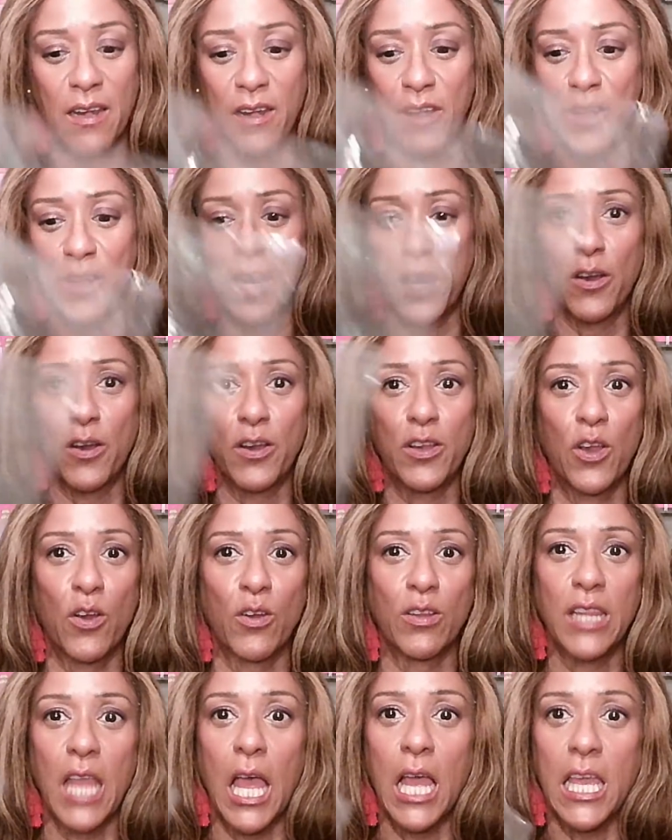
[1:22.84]
near your
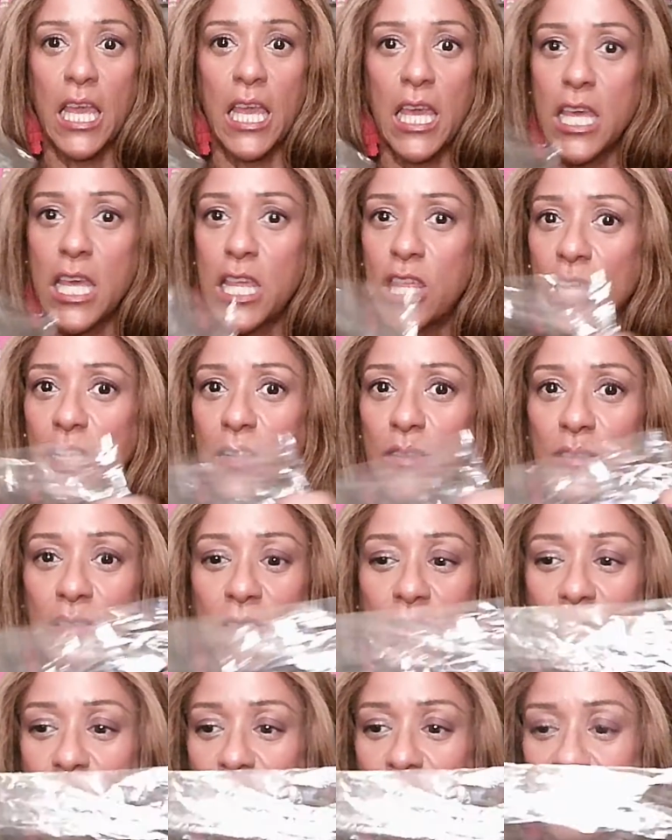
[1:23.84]
luggage and
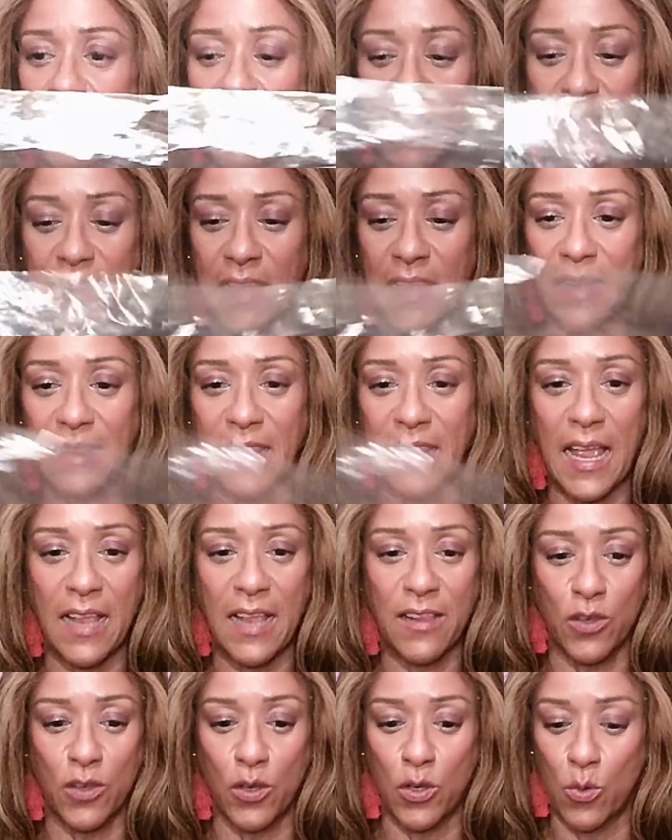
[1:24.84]
things like
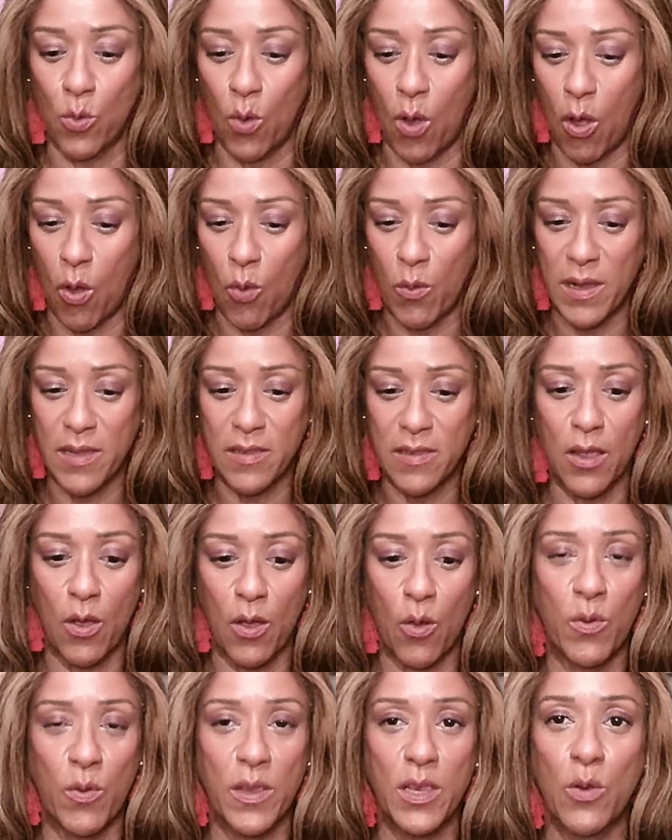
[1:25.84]
that, so you always know
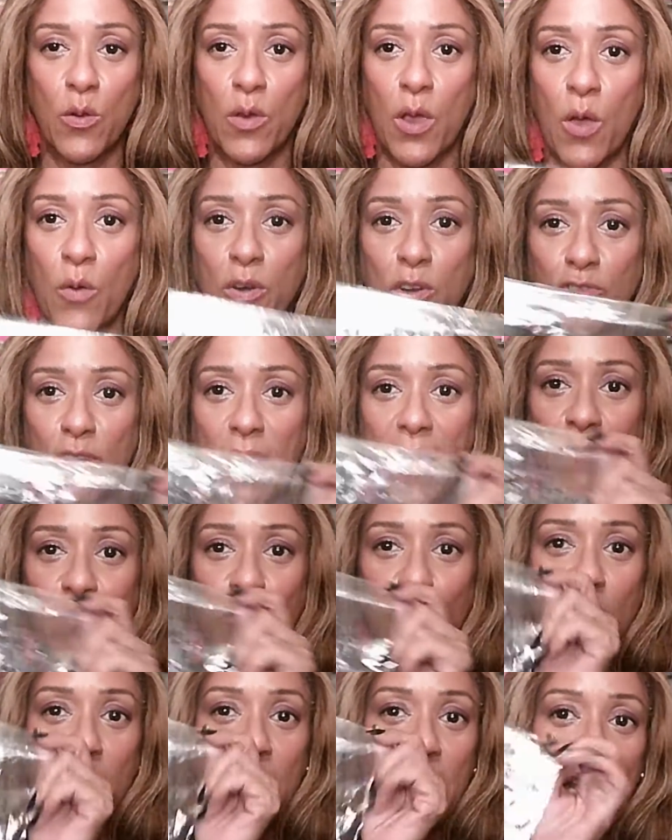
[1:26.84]
when you go to
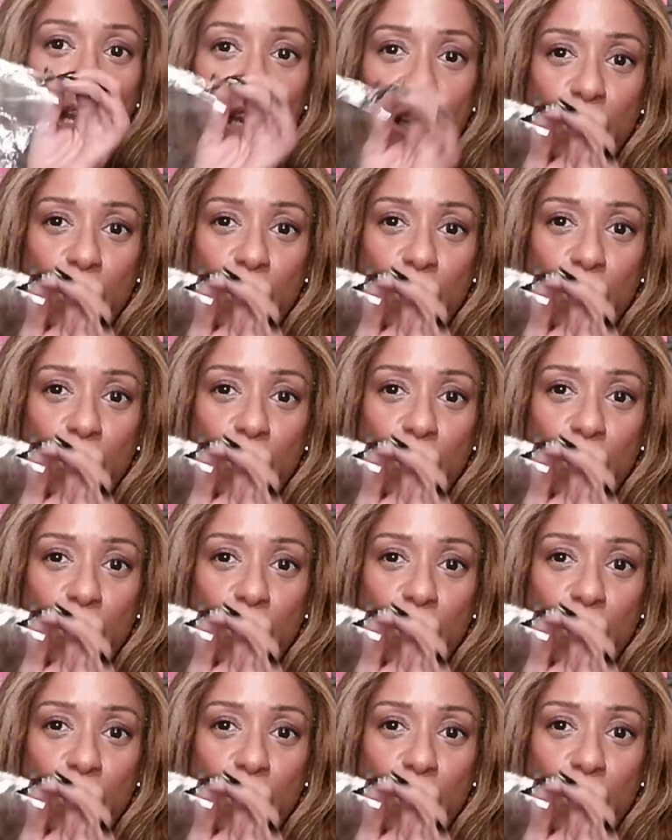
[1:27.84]
travel you